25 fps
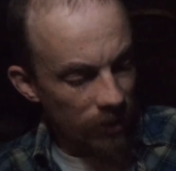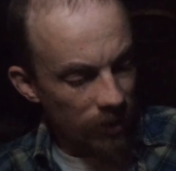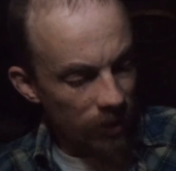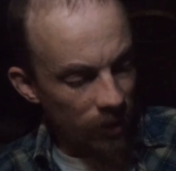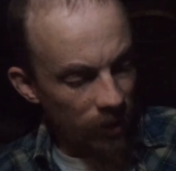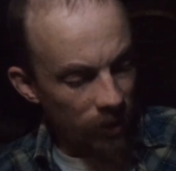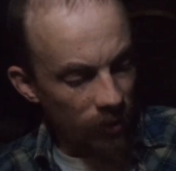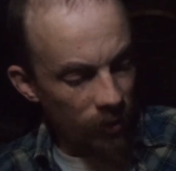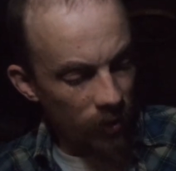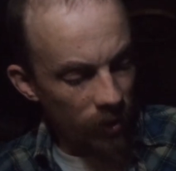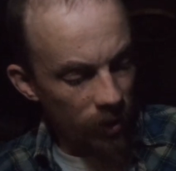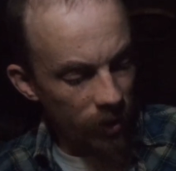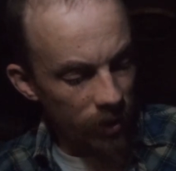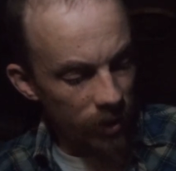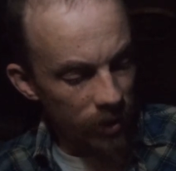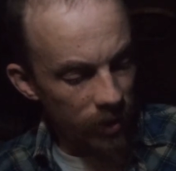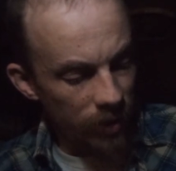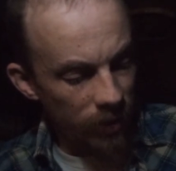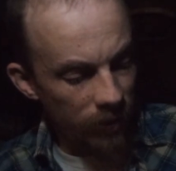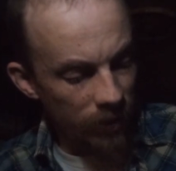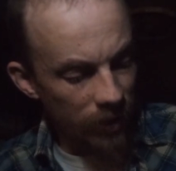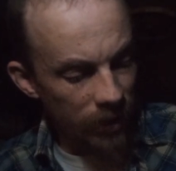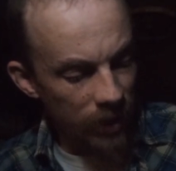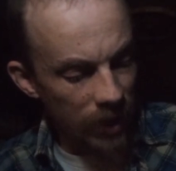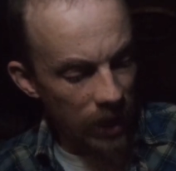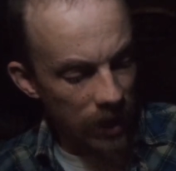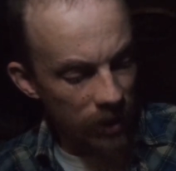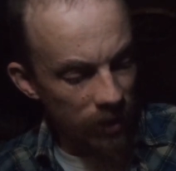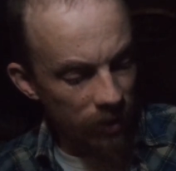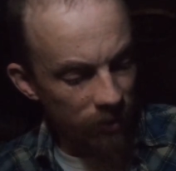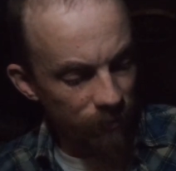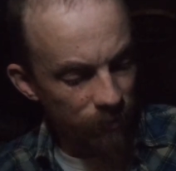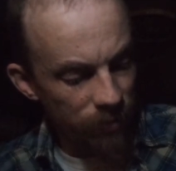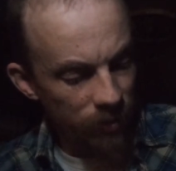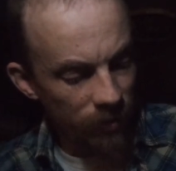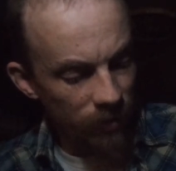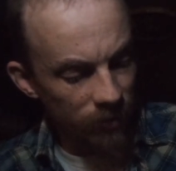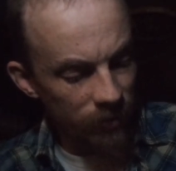According to the
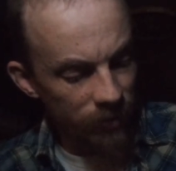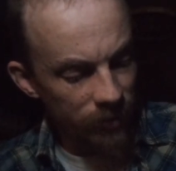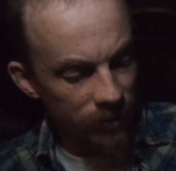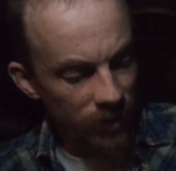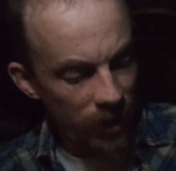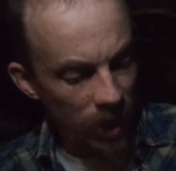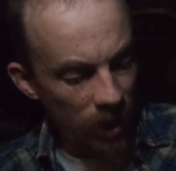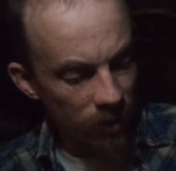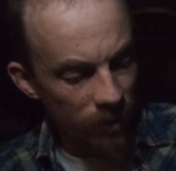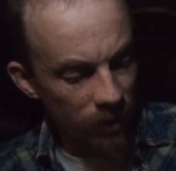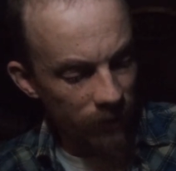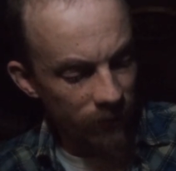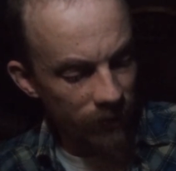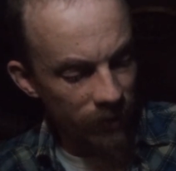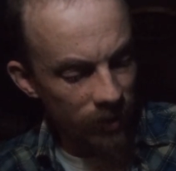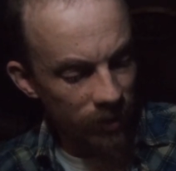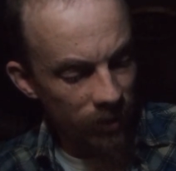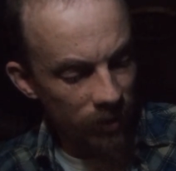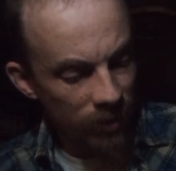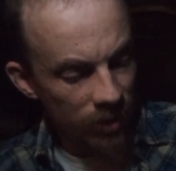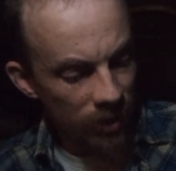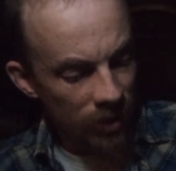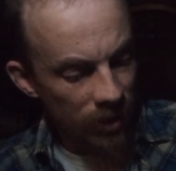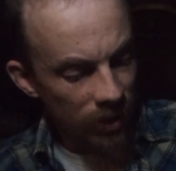Gallup polls, however,